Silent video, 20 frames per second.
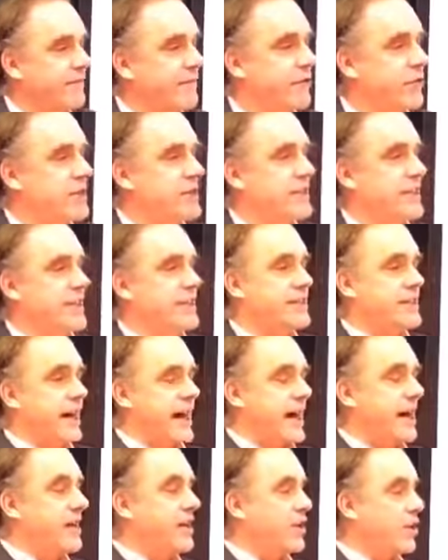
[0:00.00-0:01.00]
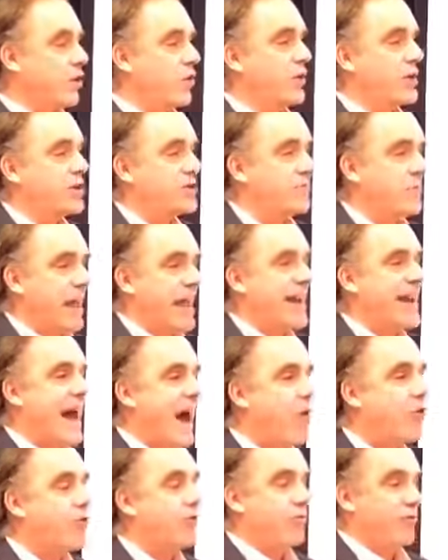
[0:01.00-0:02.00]
inference is the unknown is made
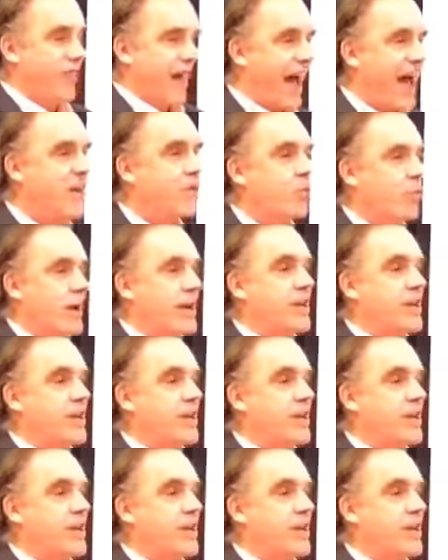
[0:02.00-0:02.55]
out of that